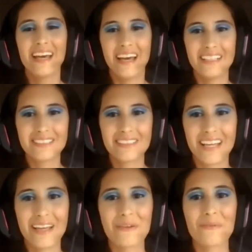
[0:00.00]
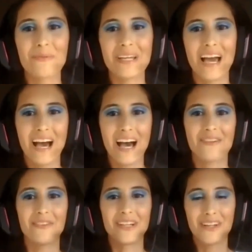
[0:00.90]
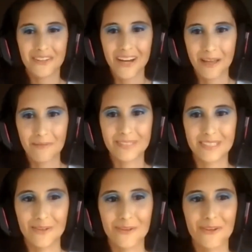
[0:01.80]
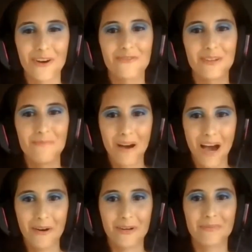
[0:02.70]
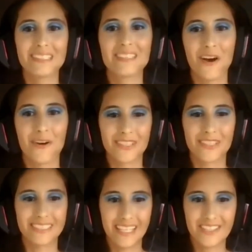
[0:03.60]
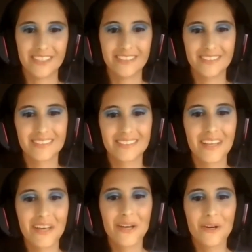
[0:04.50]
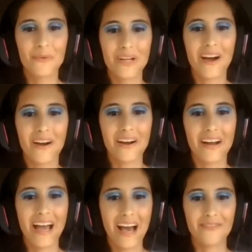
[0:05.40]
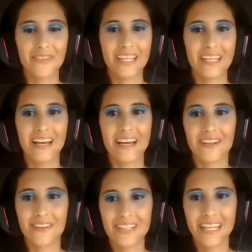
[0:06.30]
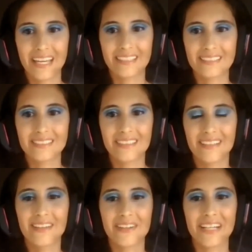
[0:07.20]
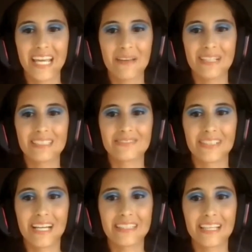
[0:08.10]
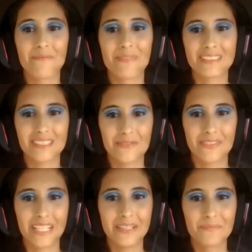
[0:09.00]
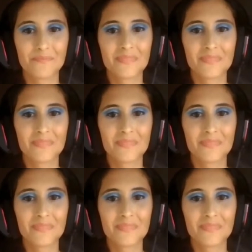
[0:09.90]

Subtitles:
And today we have another episode of Empowerment Conversations. We are having another guest. Her name is Renata McElvany.